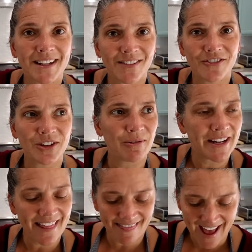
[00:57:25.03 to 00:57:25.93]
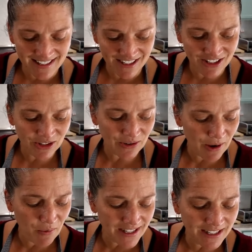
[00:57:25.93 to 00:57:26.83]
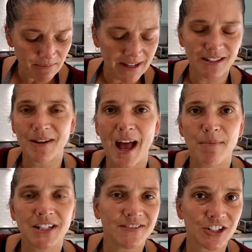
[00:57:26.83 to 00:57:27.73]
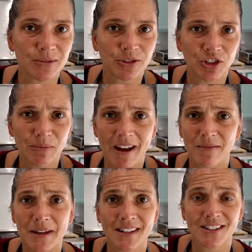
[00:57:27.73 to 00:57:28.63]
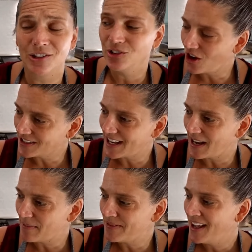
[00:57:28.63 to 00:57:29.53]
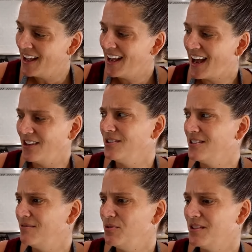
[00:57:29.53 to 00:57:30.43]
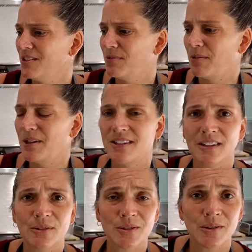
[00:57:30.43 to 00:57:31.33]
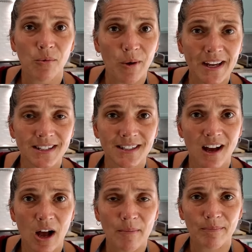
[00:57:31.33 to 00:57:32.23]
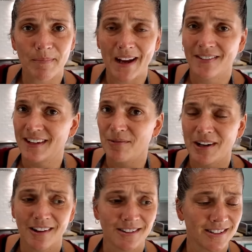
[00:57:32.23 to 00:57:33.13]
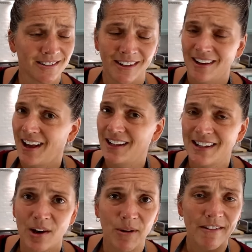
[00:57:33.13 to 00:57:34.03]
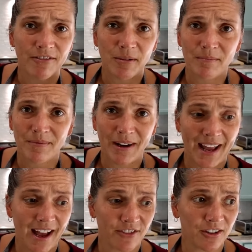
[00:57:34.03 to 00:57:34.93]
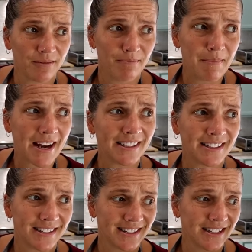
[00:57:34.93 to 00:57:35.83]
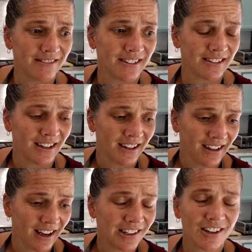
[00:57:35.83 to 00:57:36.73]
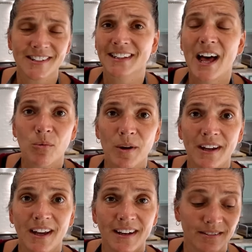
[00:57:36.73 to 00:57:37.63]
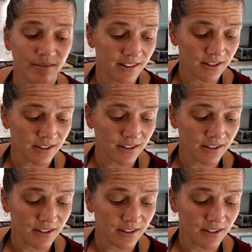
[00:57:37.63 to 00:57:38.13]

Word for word: we're gonna make some food. I wanna get that done. So I wanted to make some cabbage vegetable soup. I haven't made this in a long time. I used to use this when I wanted to lose weight um, back in the day when I lost a lot of weight from what I had after Madeline and Steven. I lost a lot of weight and